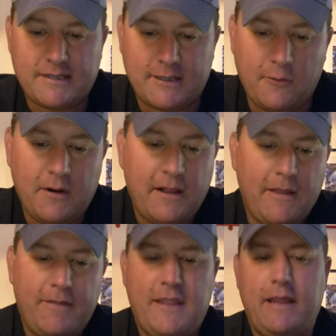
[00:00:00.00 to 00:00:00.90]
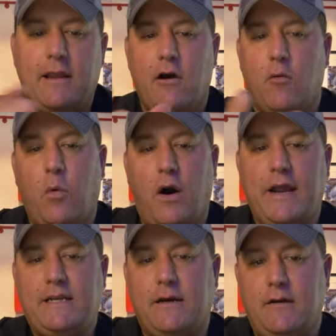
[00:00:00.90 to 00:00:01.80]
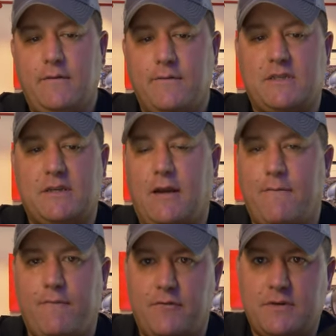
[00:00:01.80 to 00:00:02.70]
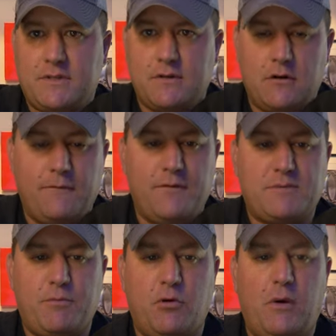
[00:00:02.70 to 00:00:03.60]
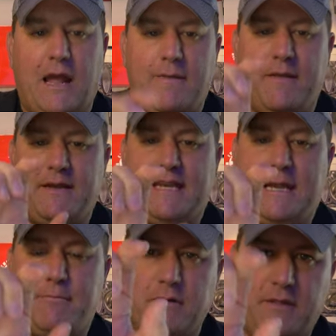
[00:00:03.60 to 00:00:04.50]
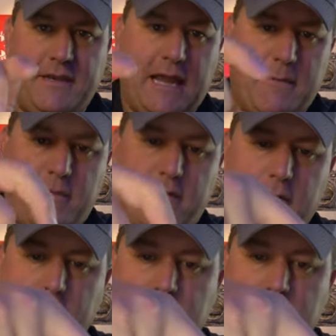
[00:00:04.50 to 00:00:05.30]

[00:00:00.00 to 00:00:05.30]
So the wider the circumference of the spool and the deeper the depth